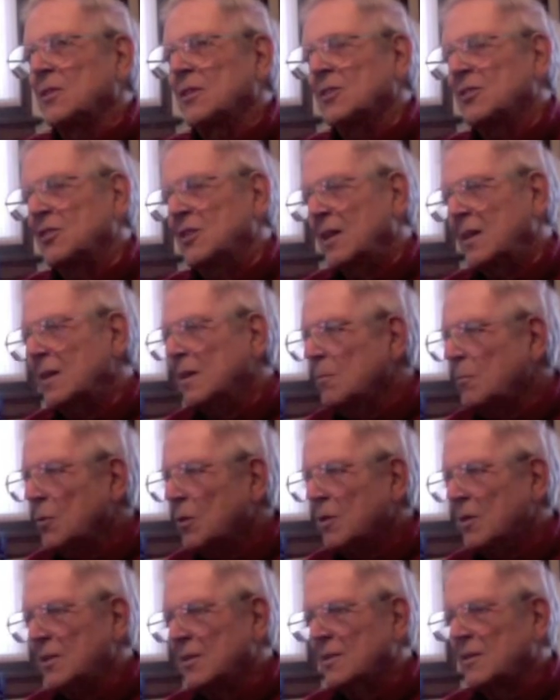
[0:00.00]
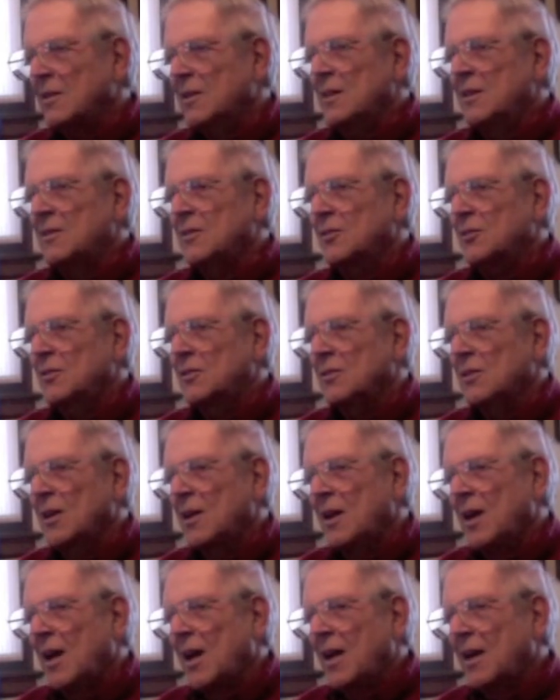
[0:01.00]
The second book is
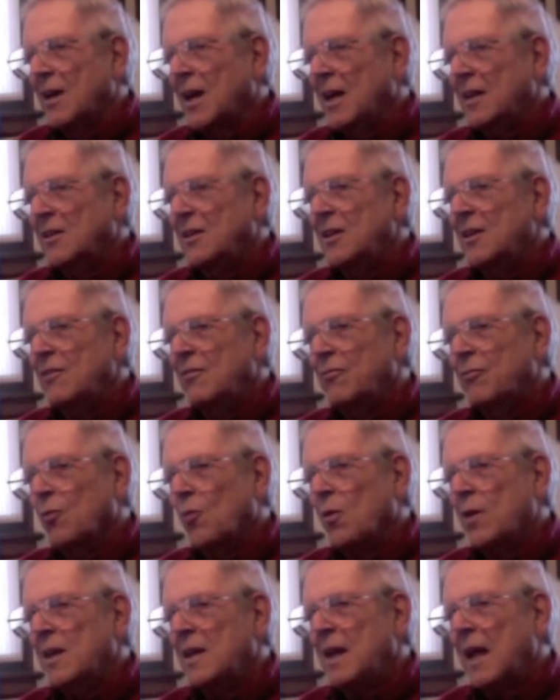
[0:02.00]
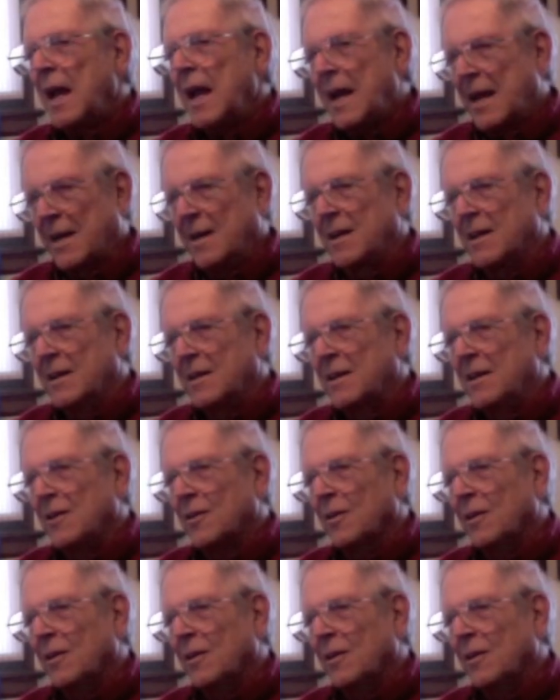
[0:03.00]
1948, a year